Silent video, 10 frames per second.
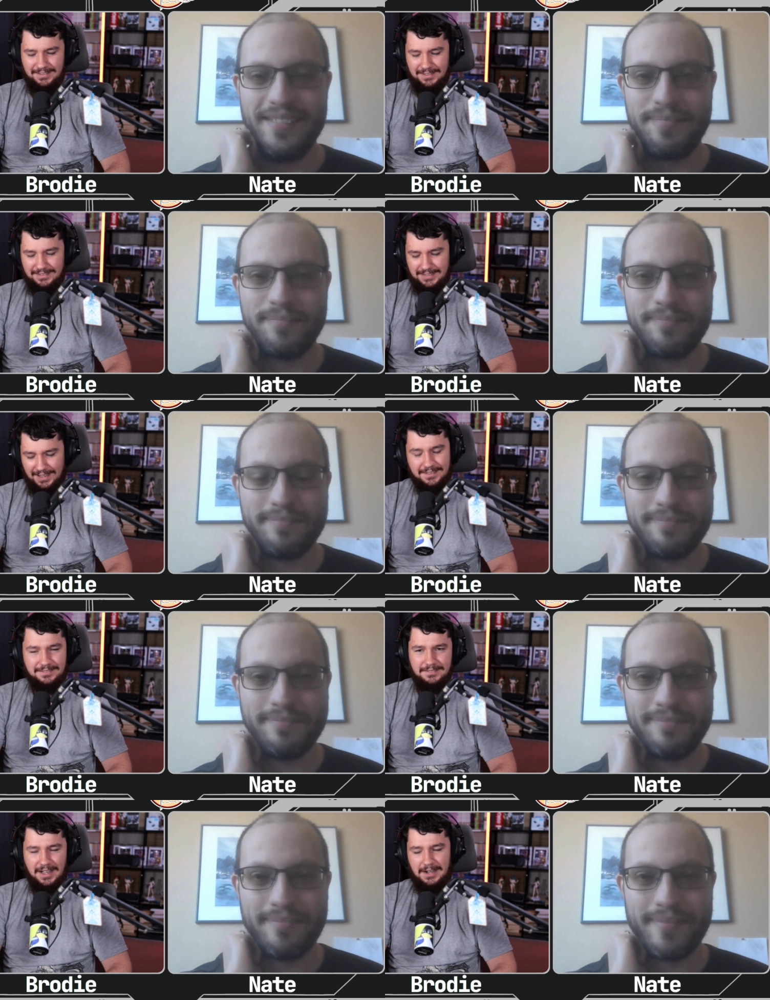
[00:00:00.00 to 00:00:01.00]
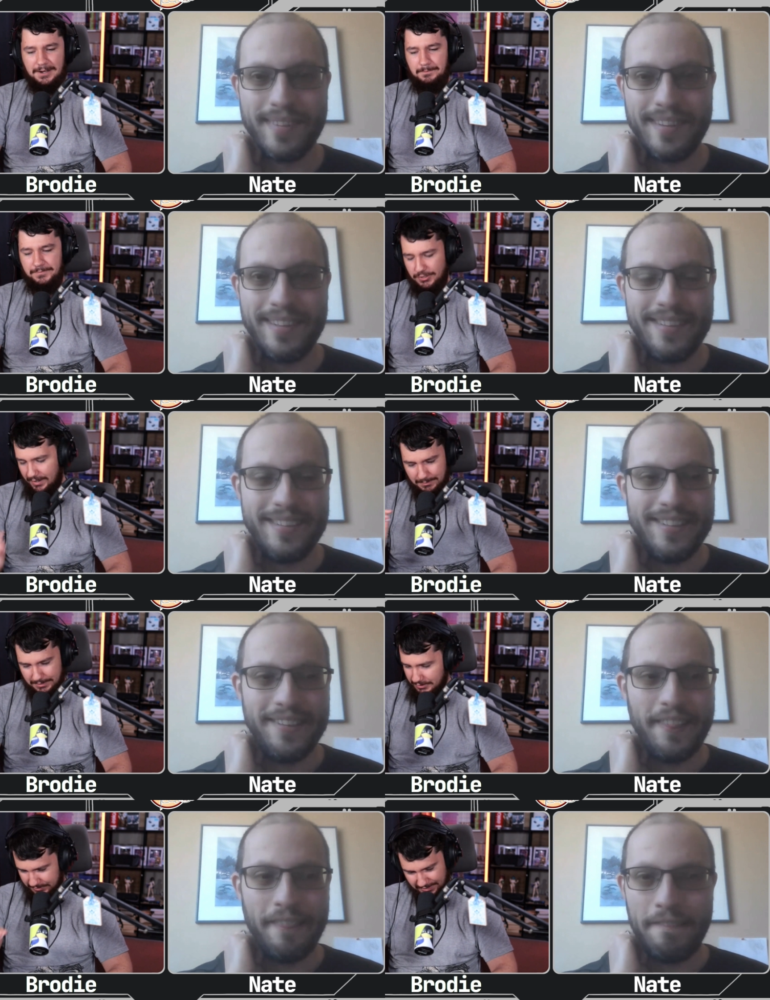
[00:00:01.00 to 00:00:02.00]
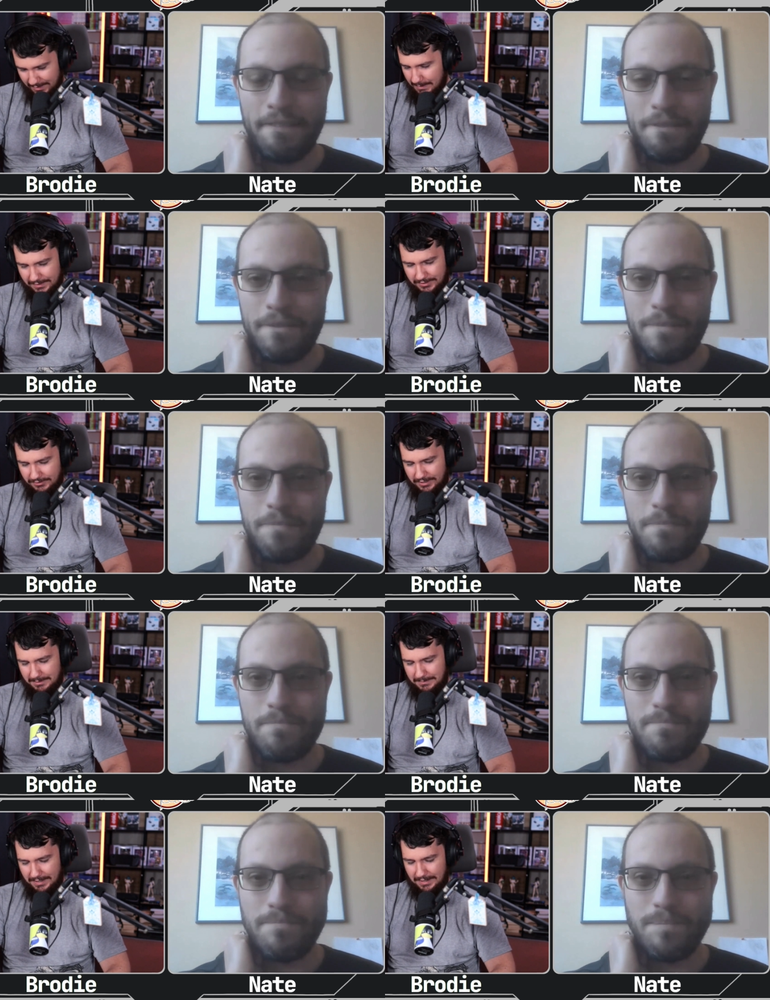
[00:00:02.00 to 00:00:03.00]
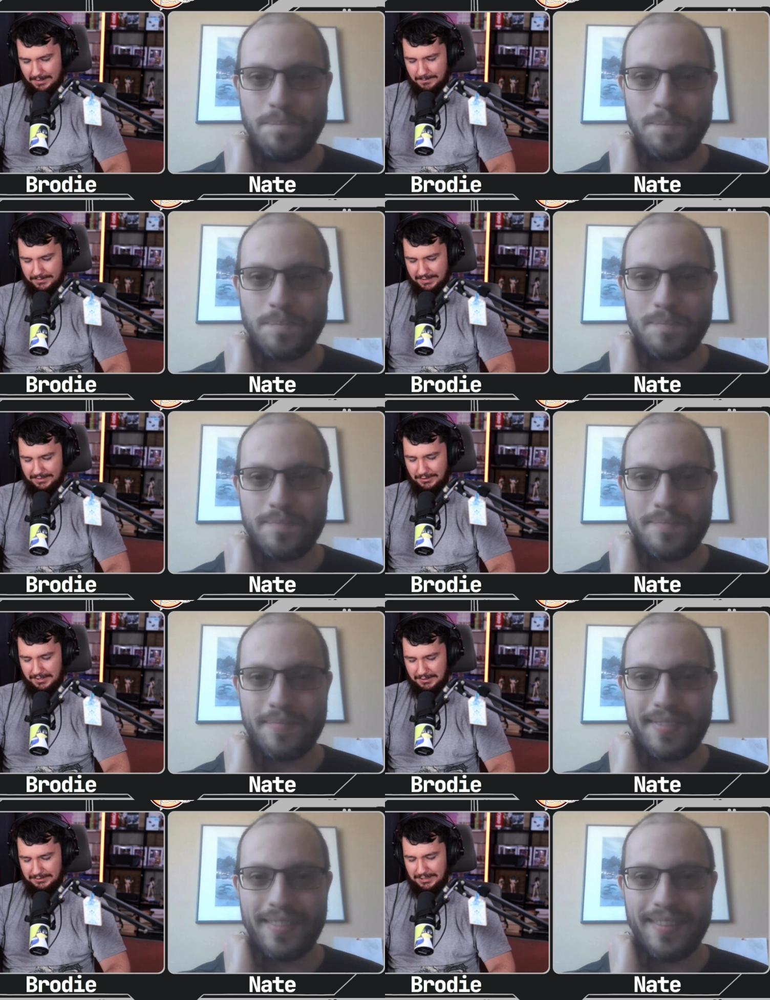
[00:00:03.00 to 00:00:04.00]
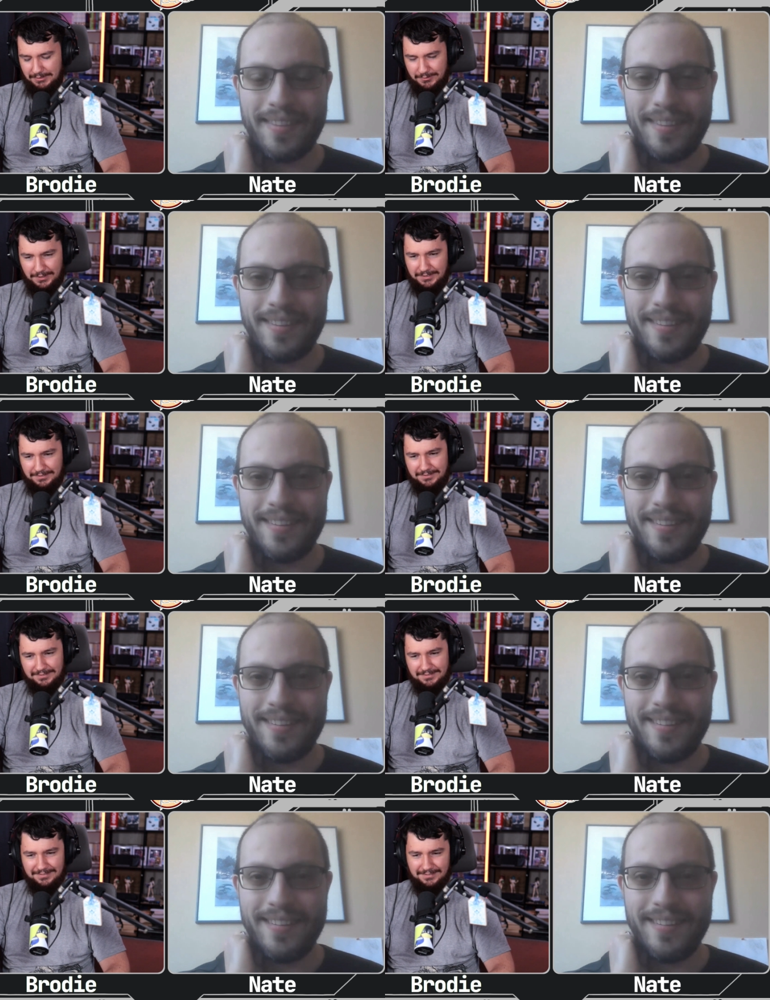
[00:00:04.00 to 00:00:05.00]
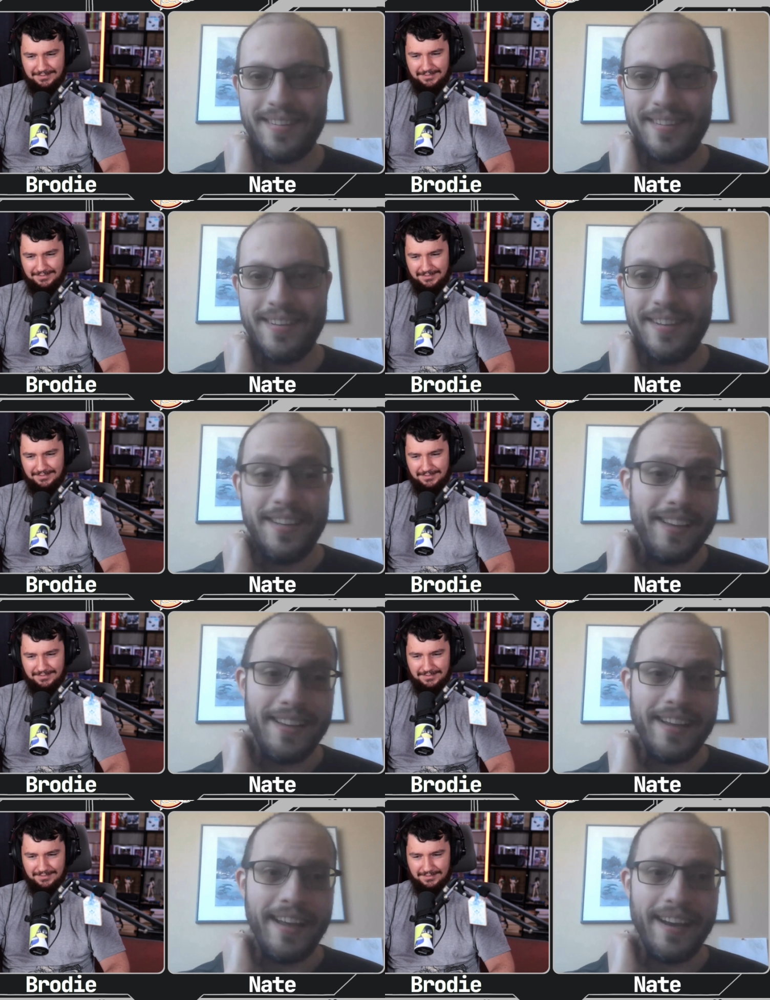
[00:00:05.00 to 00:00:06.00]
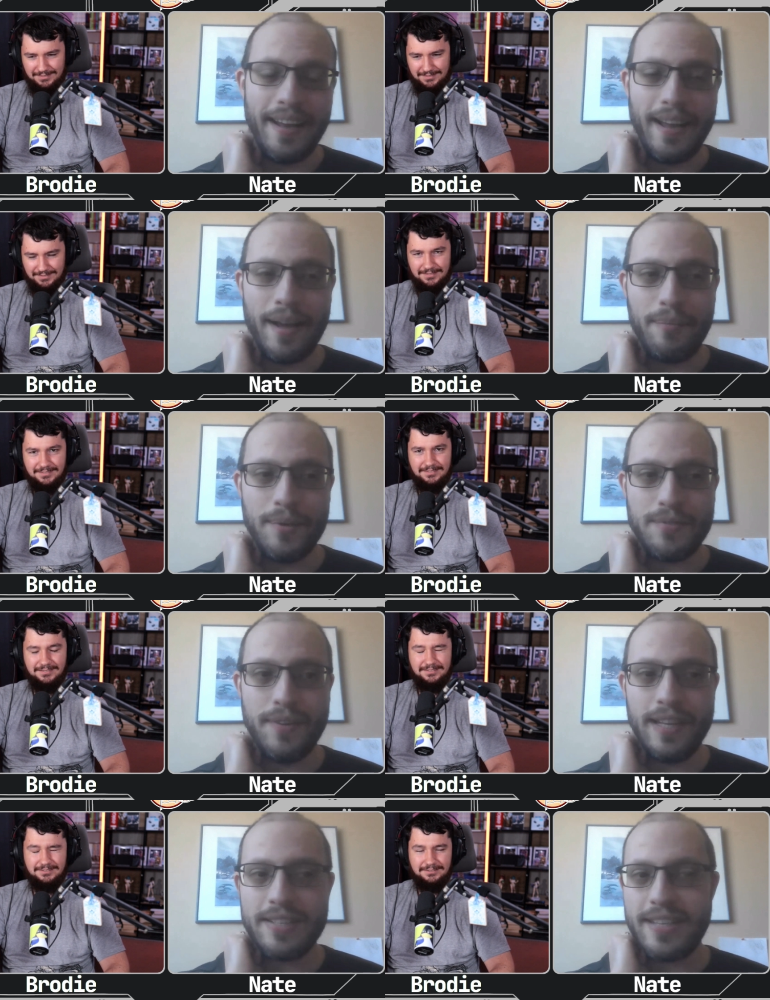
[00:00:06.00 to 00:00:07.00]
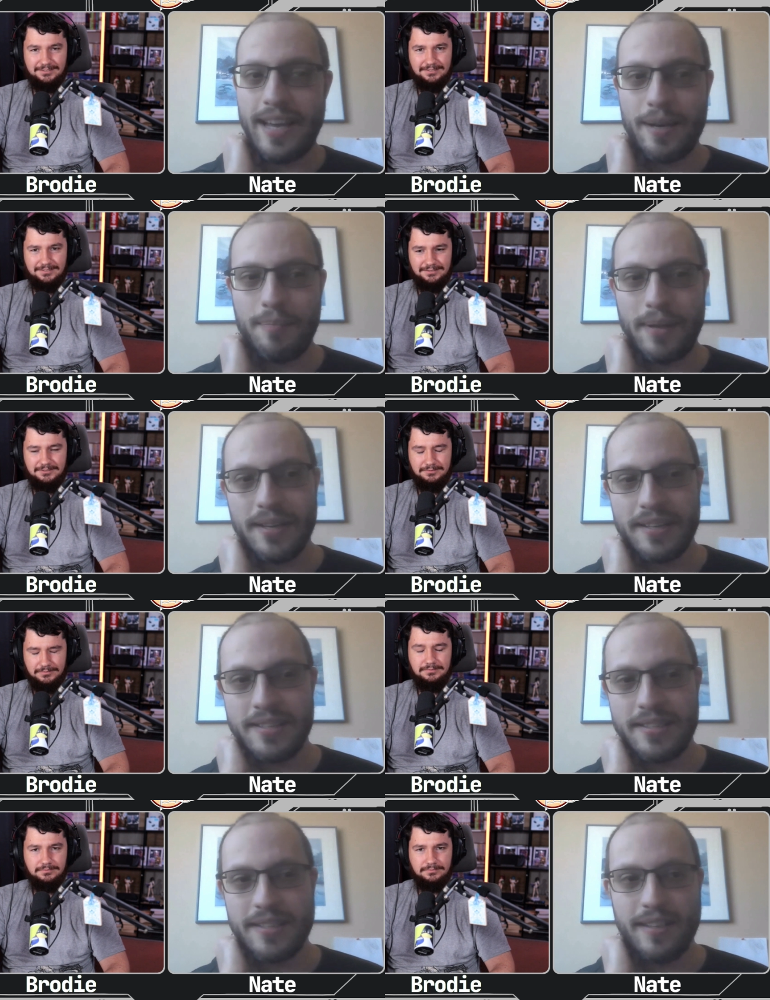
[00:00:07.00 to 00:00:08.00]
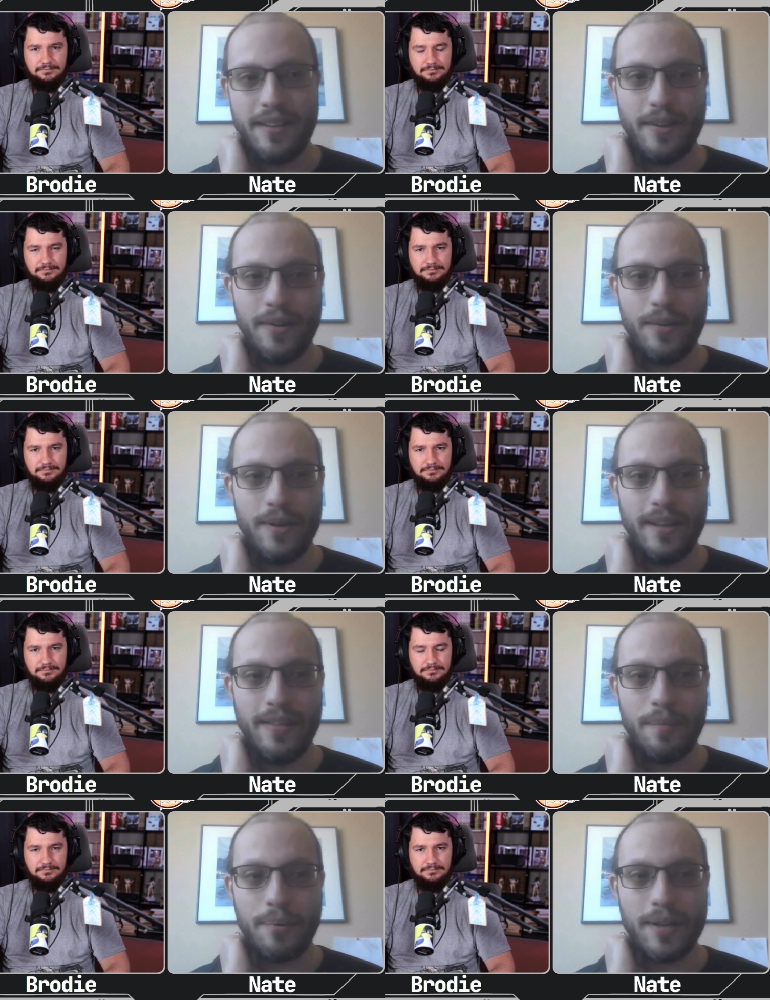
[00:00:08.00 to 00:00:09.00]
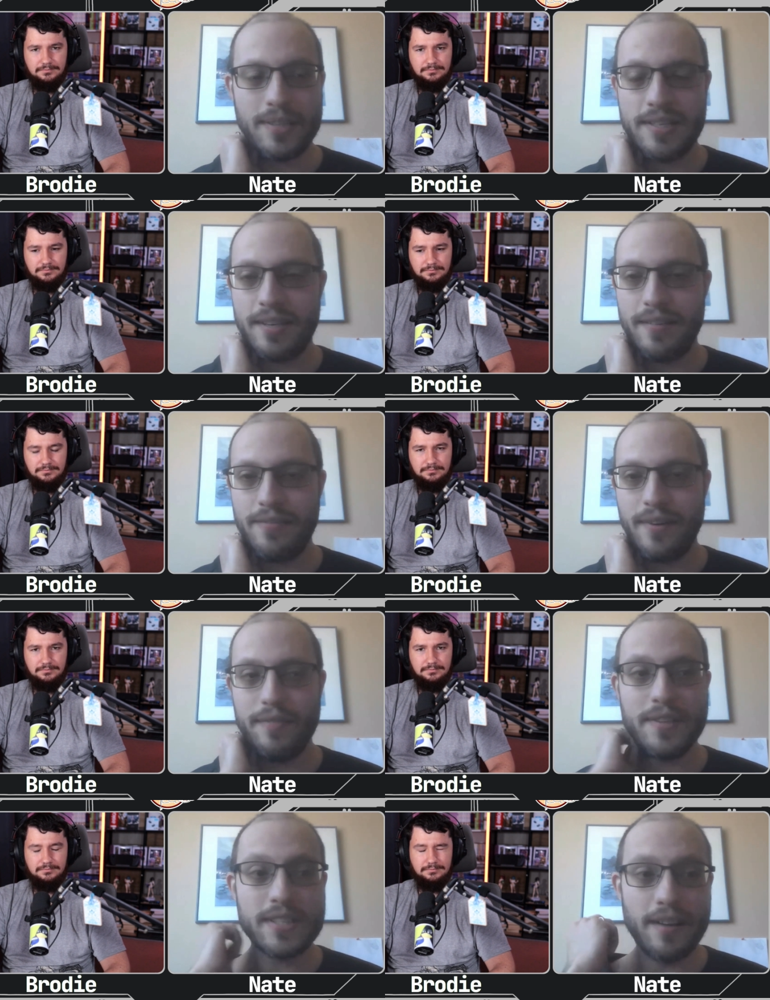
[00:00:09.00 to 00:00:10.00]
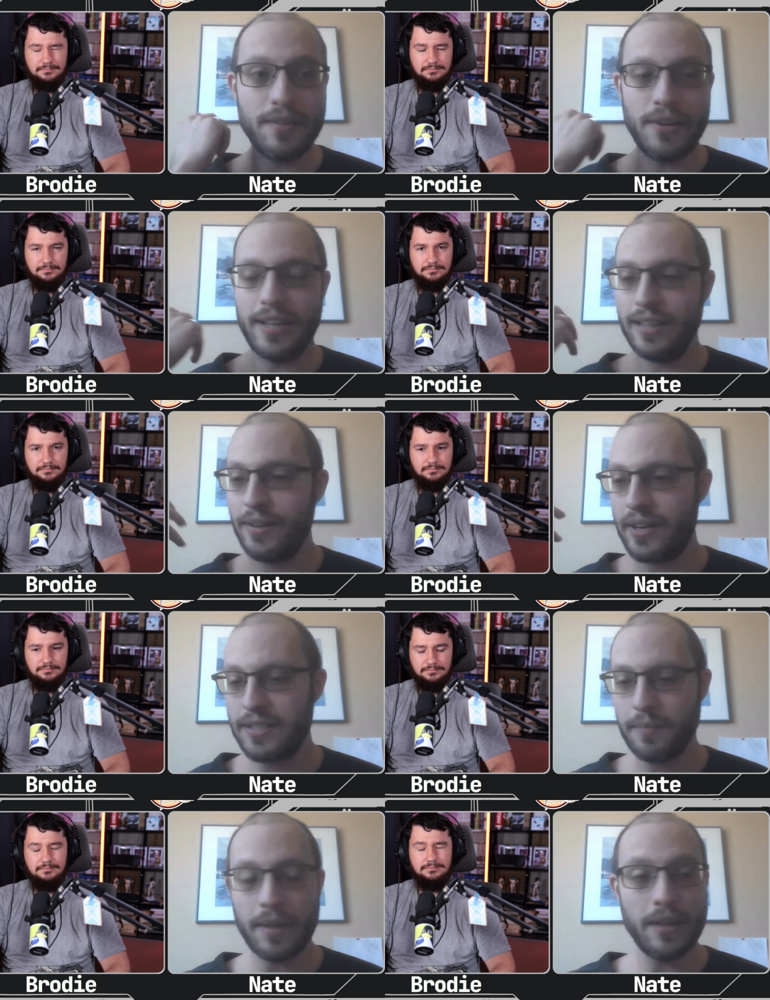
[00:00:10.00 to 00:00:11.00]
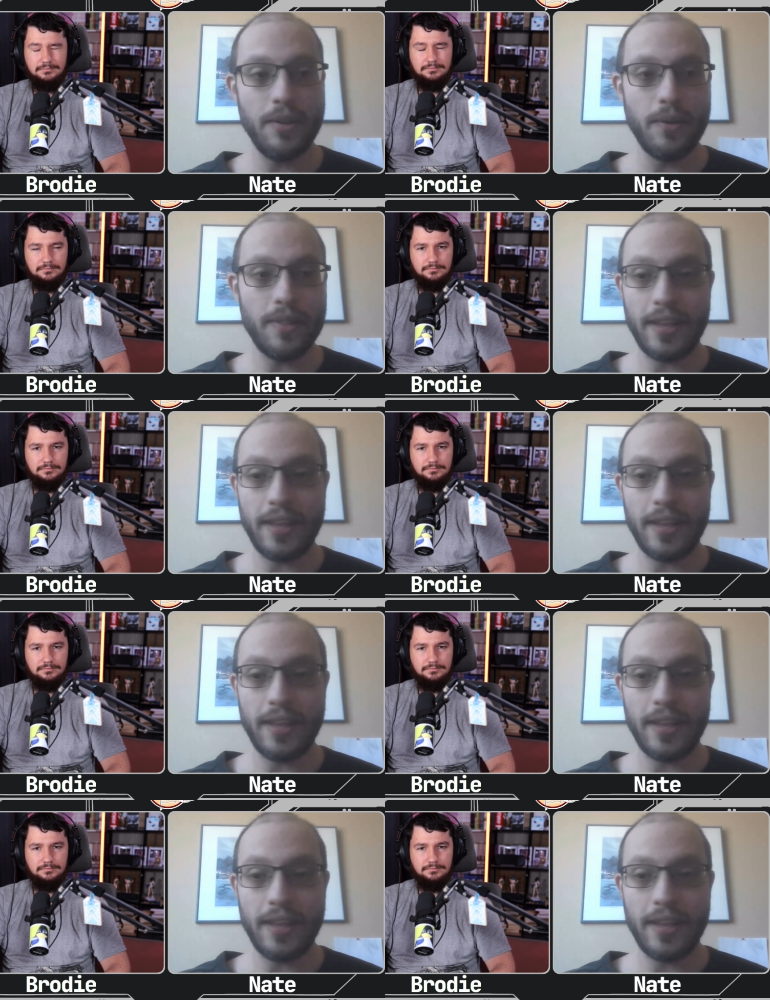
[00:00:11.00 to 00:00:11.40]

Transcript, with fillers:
Speaker 1: Yeah. Um, so anyway, you were saying about the stream. Um, didn't look like I was having fun.
Speaker 2: Yeah, and I, I, was feeling sad because you know eh, the process of of discovery and learning something new, I